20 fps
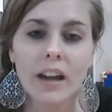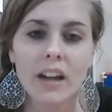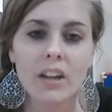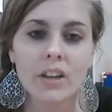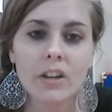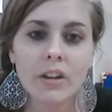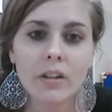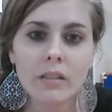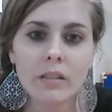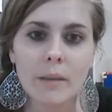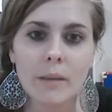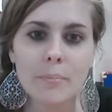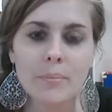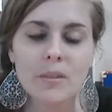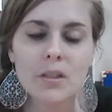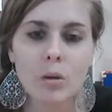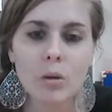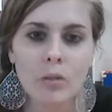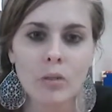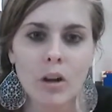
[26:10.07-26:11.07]
and your lips
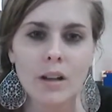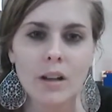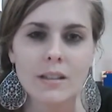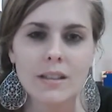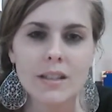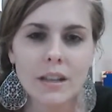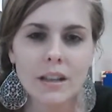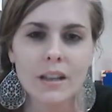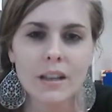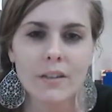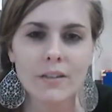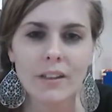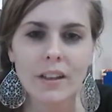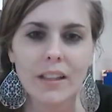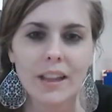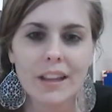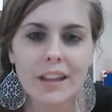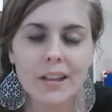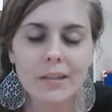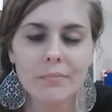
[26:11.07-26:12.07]
don't constantly feel
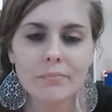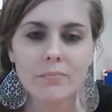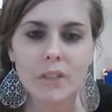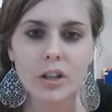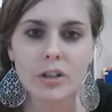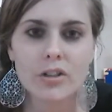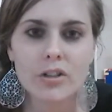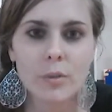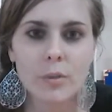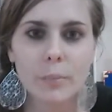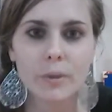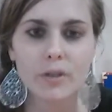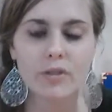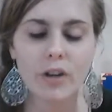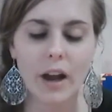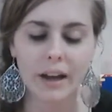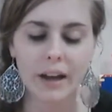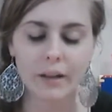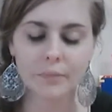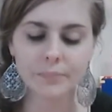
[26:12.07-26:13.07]
like they're super
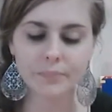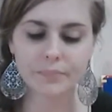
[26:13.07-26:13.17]
dry.